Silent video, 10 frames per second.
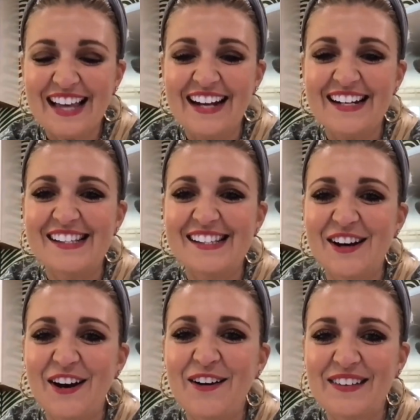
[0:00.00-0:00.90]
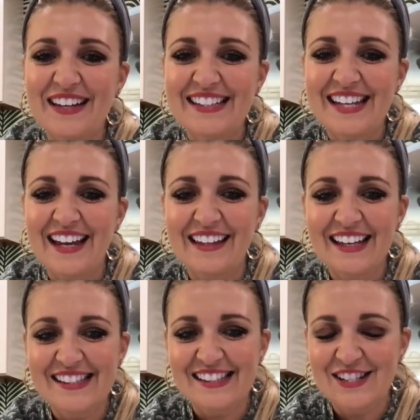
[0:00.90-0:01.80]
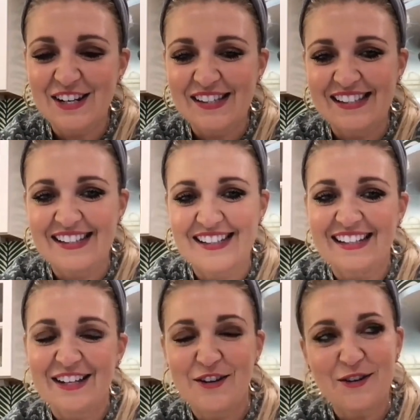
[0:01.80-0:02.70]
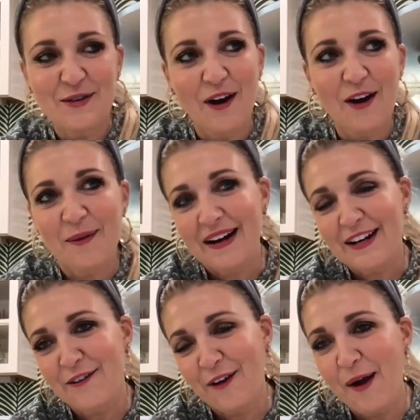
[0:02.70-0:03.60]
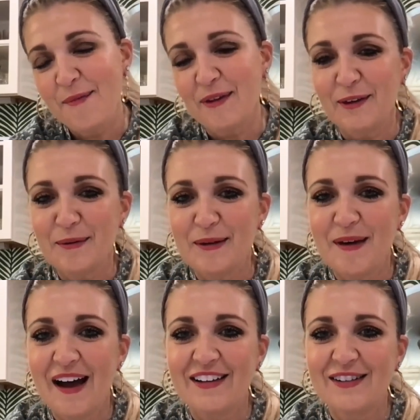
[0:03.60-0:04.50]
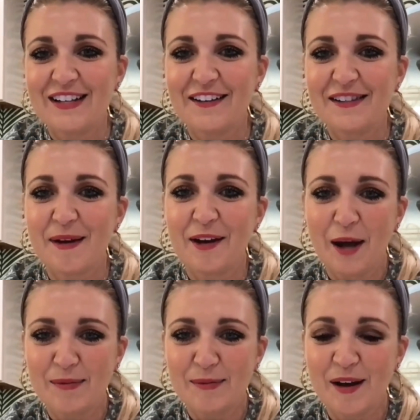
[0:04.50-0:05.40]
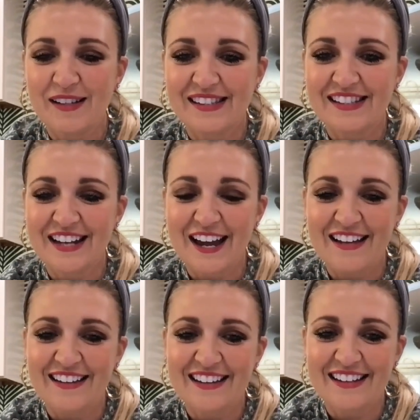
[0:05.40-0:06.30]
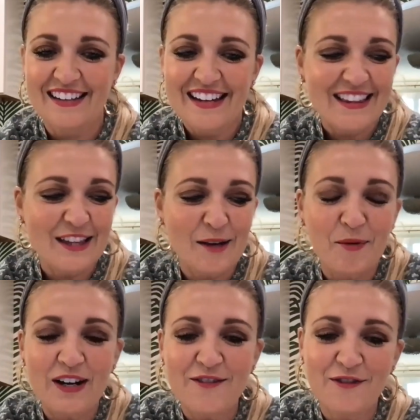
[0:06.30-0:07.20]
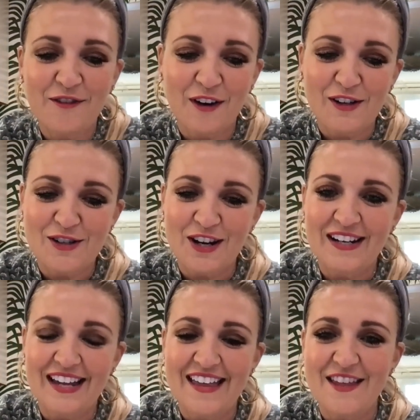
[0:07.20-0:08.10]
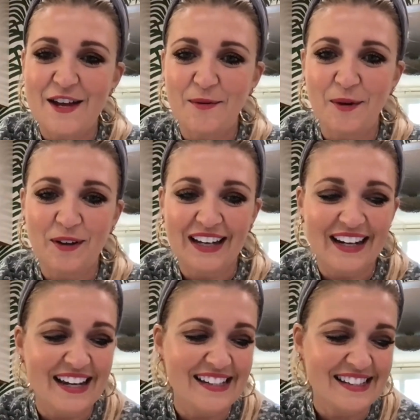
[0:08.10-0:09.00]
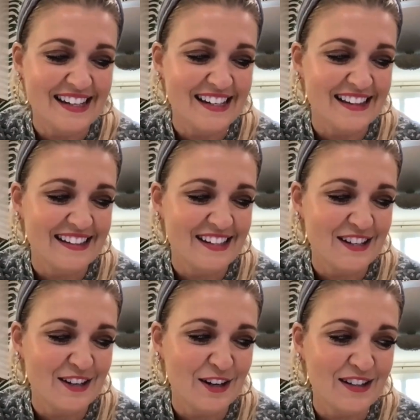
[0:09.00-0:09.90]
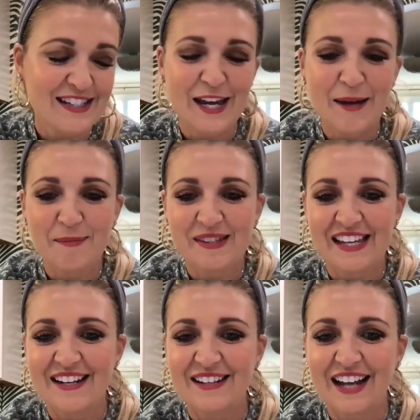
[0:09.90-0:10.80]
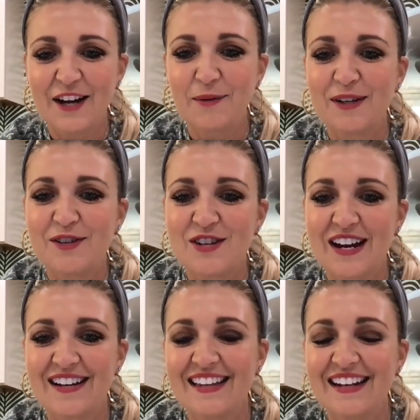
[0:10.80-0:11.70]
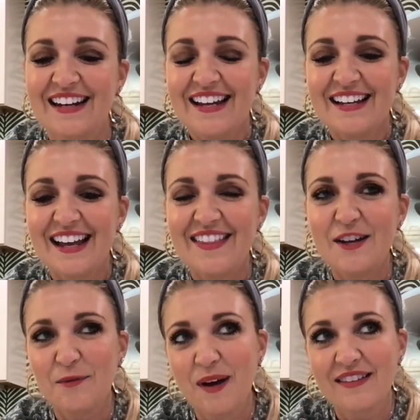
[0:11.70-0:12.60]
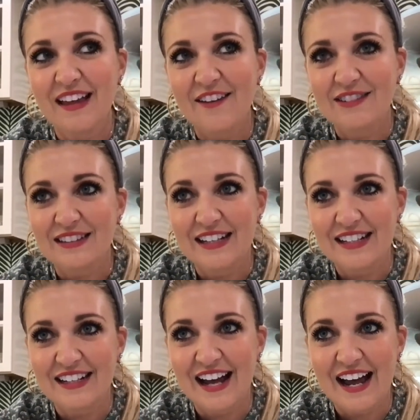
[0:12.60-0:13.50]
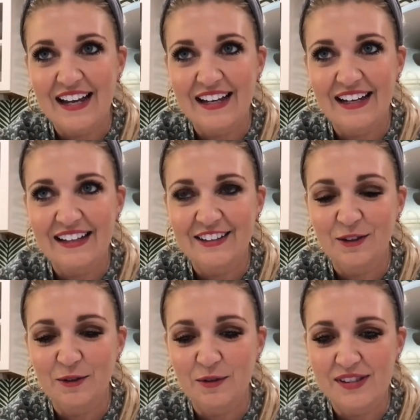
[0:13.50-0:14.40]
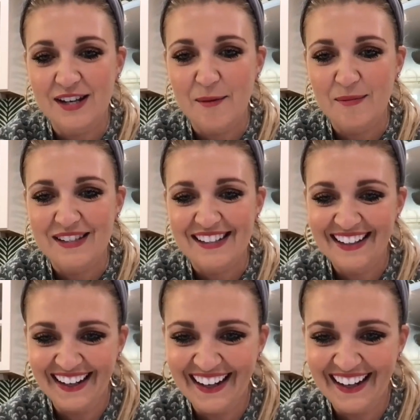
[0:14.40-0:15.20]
always kind of start with tell us just who you are, where you're from, a little bit about you. Tell us about OpsBoss, the brief version, and then we'll get into your tips and kind of what you shared, and then what left Linda and I a little stumped.